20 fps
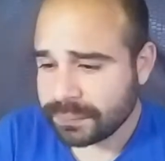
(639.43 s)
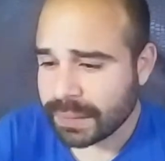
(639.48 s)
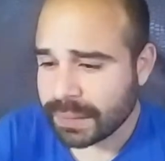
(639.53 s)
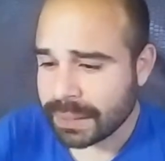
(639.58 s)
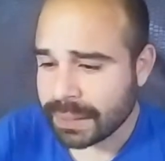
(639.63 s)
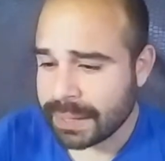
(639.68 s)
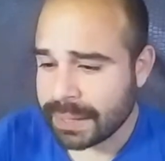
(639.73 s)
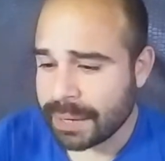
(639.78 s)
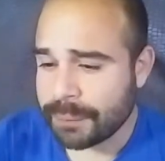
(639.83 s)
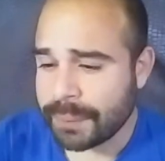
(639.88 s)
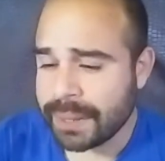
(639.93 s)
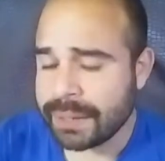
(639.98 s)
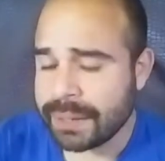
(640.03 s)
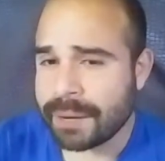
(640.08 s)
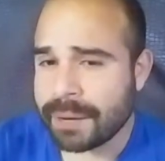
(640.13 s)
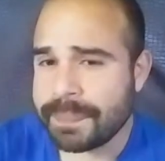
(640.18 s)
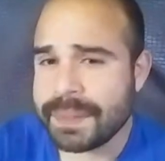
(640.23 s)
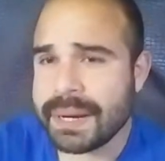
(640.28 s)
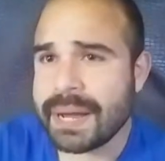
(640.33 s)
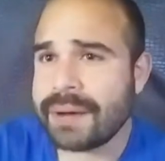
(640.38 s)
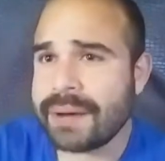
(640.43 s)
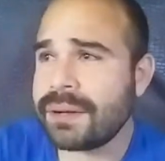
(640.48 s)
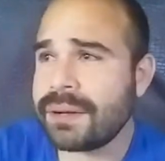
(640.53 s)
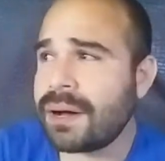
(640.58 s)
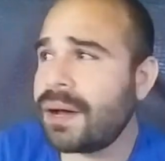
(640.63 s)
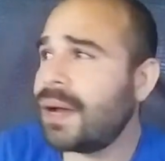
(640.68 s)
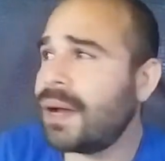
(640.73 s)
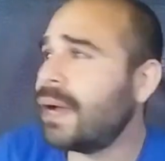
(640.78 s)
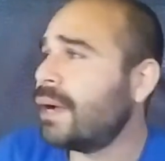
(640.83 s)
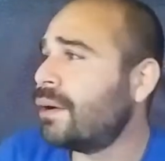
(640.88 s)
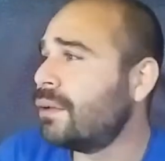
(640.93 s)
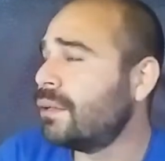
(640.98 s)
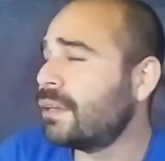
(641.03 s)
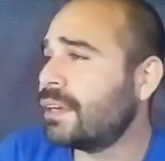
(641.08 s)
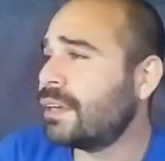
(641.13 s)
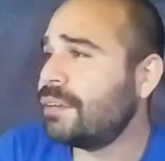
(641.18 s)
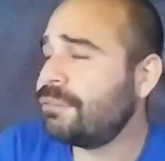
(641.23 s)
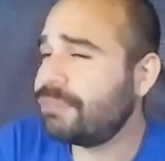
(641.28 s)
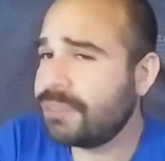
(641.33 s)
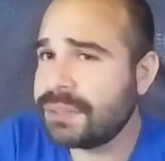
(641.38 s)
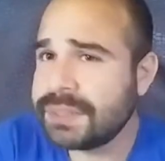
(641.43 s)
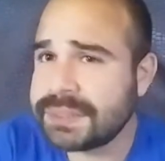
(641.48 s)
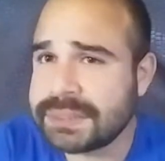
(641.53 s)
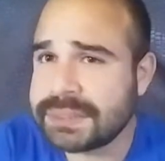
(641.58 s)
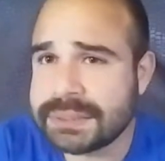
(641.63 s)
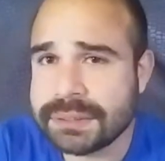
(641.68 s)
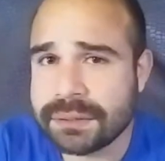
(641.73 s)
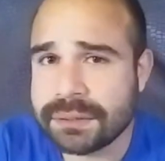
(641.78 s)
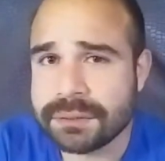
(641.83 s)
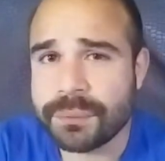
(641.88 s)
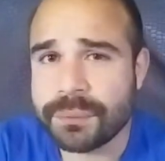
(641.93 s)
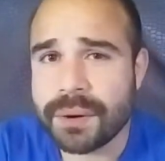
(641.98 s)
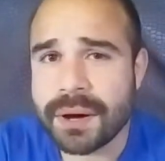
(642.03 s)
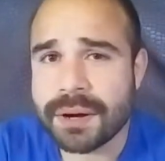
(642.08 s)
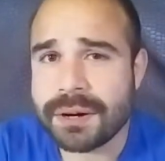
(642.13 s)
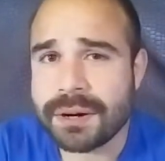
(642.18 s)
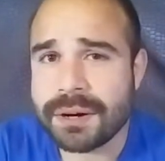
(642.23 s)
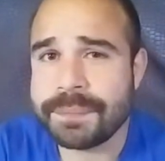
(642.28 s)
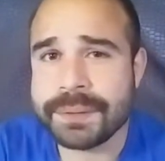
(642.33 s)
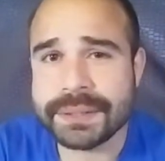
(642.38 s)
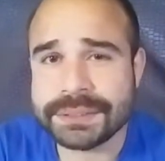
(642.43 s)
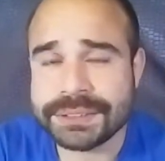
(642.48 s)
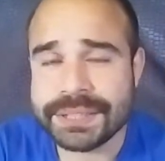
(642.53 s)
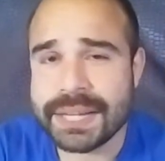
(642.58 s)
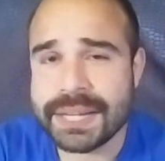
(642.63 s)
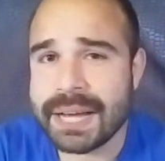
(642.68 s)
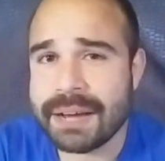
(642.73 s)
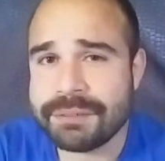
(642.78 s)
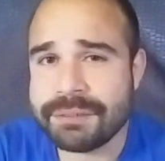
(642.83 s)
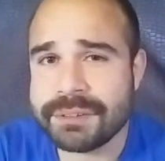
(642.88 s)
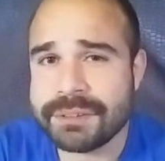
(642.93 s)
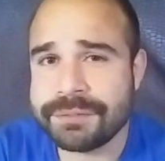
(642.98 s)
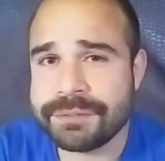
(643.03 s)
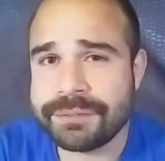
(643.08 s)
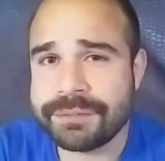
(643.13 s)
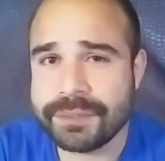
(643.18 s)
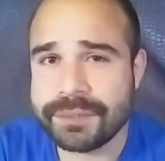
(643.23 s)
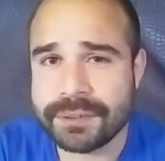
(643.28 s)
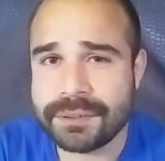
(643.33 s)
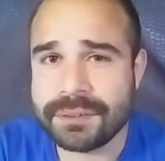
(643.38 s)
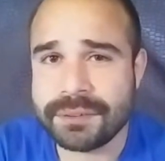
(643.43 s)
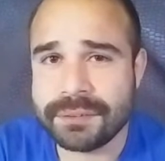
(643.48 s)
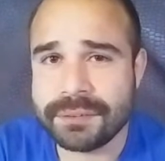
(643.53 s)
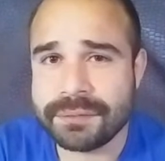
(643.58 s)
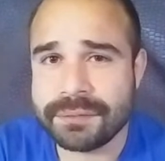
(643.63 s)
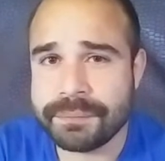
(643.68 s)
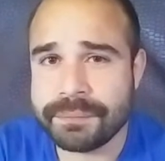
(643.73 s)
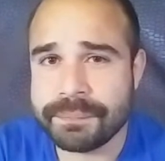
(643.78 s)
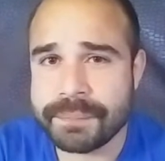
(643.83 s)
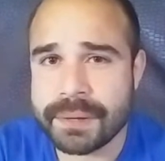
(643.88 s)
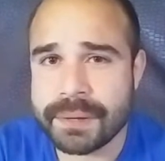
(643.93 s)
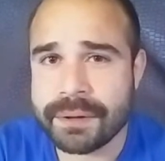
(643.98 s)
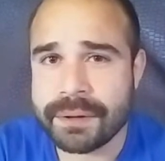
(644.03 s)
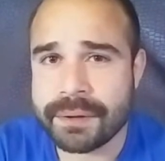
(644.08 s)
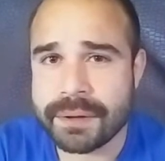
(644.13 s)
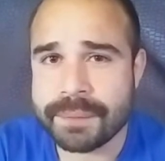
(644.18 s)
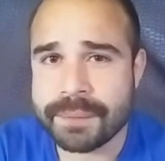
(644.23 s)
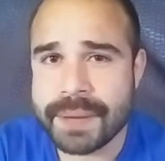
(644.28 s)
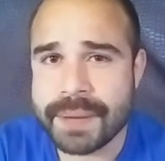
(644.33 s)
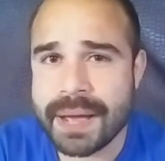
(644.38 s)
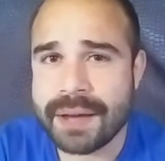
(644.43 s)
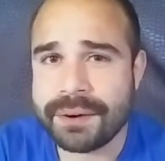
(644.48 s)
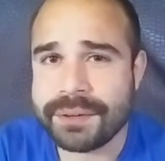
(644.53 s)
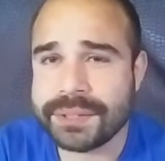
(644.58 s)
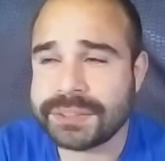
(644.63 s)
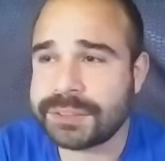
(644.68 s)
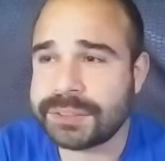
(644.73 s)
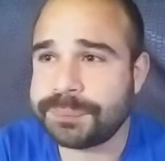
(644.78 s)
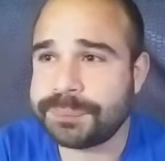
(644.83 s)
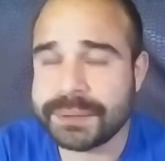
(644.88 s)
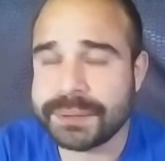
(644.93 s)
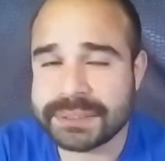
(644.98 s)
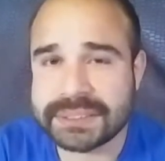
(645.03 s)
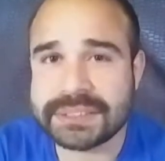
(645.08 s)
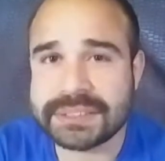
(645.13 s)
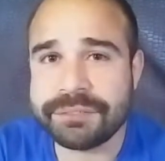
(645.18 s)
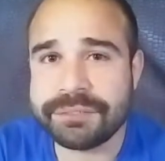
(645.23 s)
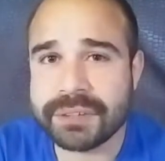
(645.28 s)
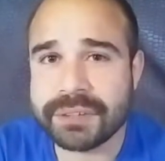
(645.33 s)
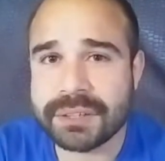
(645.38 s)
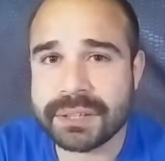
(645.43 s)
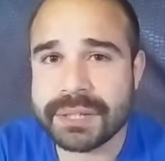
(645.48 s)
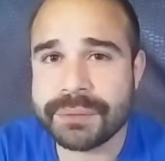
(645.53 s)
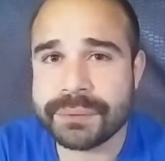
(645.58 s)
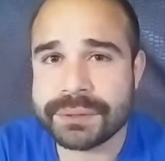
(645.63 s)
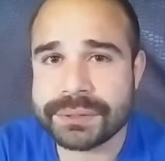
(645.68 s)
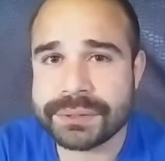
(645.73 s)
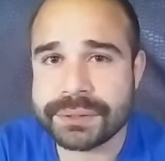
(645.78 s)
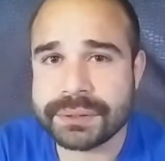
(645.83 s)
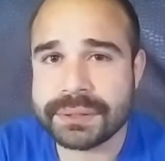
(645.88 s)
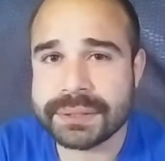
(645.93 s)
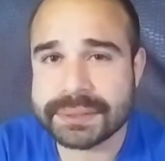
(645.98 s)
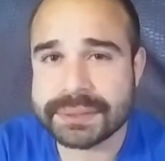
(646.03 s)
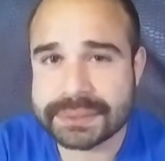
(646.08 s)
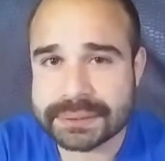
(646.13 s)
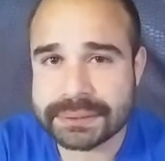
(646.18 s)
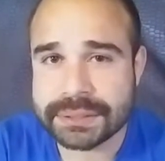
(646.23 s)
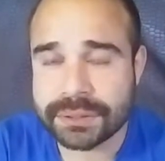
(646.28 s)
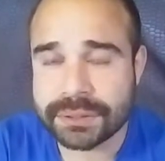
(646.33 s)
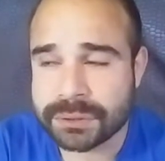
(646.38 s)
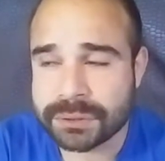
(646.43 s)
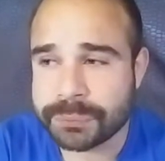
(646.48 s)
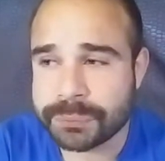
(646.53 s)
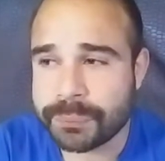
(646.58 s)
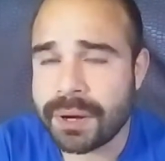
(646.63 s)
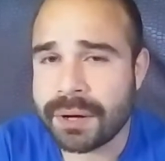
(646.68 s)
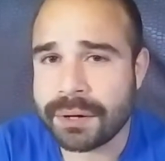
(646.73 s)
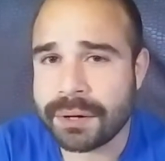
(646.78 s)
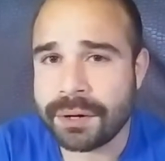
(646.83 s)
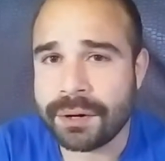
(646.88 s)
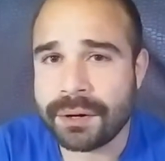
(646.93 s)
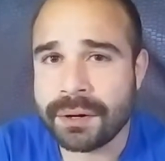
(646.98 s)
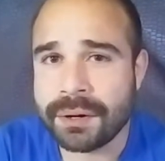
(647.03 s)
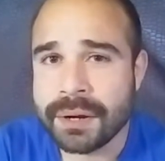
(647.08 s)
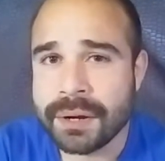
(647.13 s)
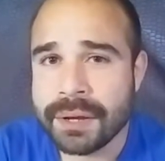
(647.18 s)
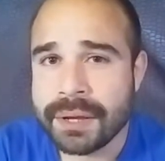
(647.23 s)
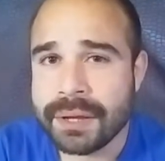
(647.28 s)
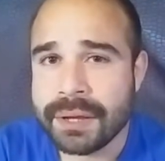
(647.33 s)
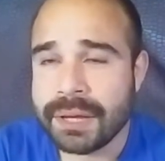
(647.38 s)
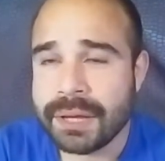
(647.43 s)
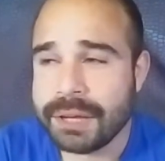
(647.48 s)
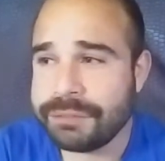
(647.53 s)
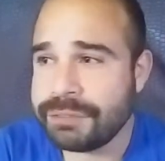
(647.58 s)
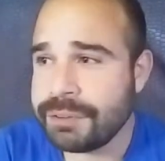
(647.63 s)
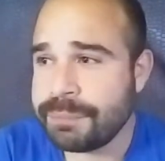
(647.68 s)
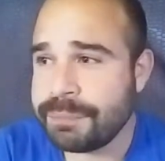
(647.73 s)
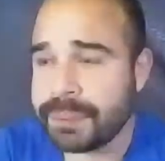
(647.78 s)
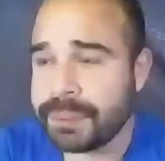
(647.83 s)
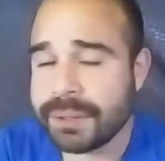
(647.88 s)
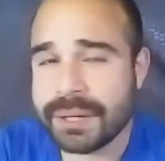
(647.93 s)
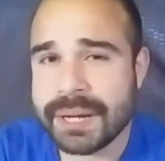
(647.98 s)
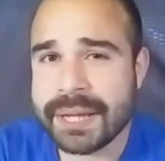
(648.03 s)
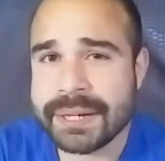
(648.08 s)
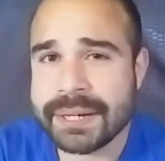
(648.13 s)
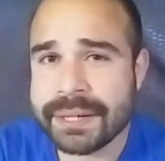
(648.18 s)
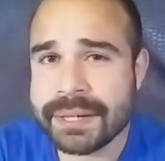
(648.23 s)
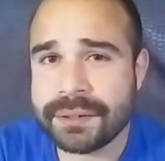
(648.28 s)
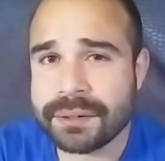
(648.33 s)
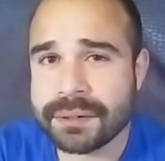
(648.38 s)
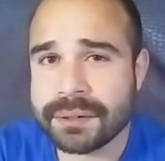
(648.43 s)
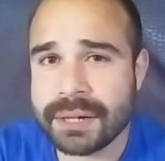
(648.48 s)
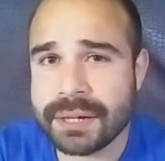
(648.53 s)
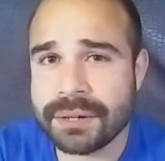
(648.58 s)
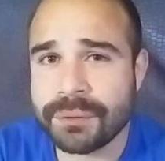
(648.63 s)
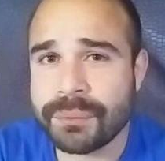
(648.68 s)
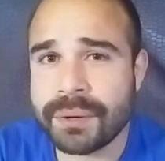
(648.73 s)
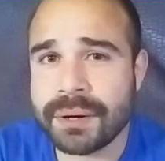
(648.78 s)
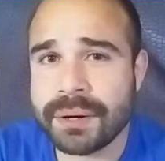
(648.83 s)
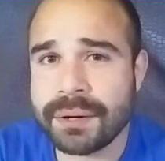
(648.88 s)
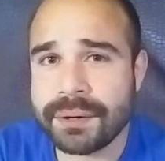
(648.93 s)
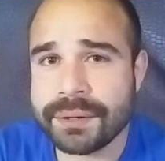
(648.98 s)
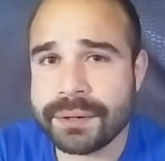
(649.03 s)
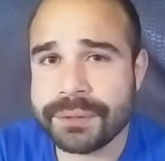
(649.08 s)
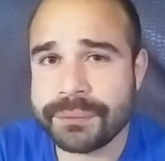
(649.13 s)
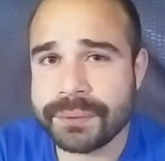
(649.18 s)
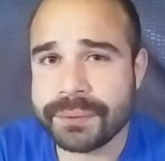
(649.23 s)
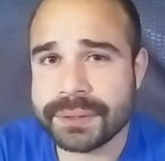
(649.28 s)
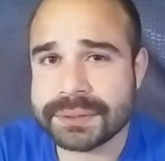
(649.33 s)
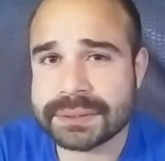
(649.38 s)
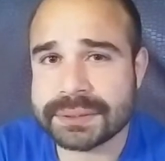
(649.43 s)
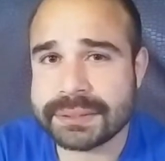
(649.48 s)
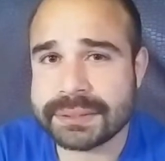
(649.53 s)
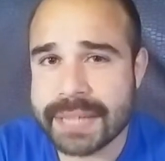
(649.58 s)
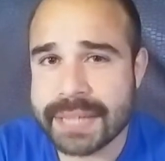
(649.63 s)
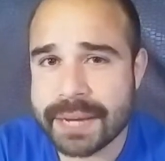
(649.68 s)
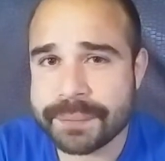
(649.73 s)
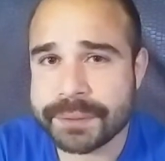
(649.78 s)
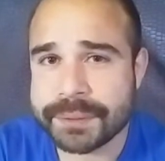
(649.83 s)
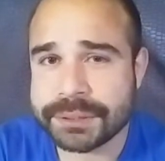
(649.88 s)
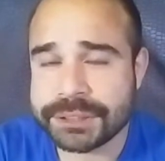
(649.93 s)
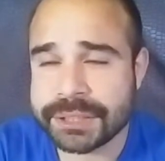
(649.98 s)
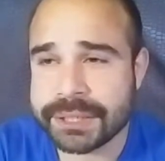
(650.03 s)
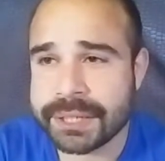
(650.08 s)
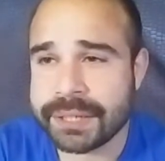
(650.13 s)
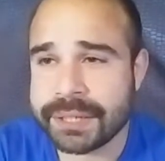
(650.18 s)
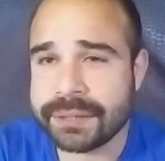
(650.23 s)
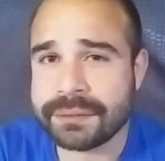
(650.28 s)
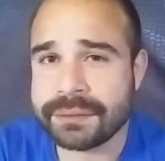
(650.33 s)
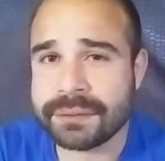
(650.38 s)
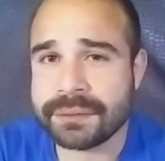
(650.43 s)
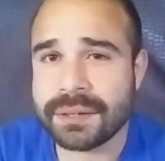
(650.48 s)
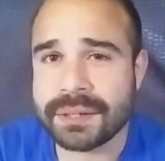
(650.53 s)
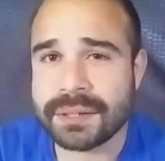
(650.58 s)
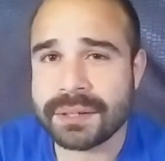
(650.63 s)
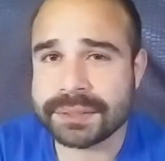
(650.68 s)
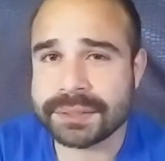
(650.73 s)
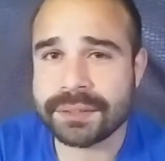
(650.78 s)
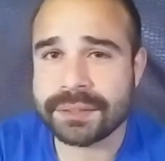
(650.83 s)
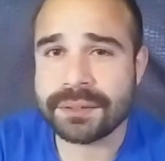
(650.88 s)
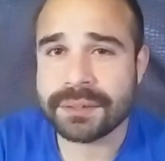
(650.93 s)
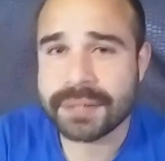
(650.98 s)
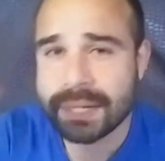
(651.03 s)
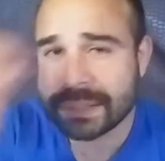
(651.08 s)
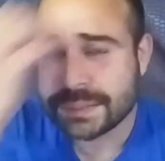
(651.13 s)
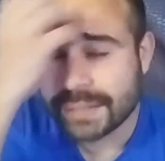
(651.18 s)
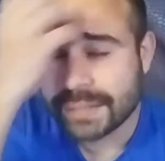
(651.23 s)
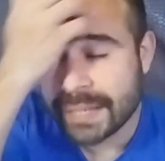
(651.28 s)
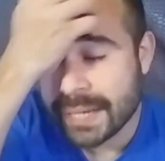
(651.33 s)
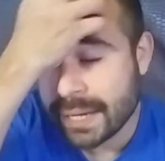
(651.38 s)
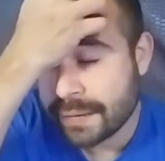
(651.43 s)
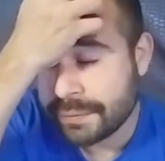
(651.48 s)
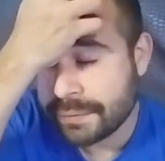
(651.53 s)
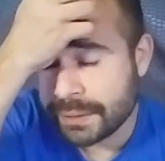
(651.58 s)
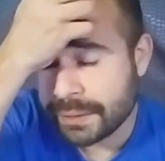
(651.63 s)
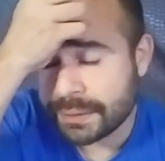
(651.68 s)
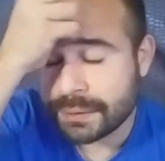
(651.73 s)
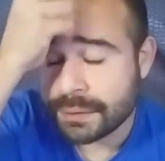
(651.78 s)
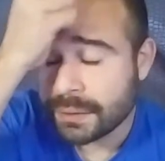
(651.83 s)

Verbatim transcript: I went up and down the aisle looking for distilled water because you have to fill mm, a, a battery specifically with distilled water. If you put any other kind of water, you'd risk damaging it and causing all kinds of havoc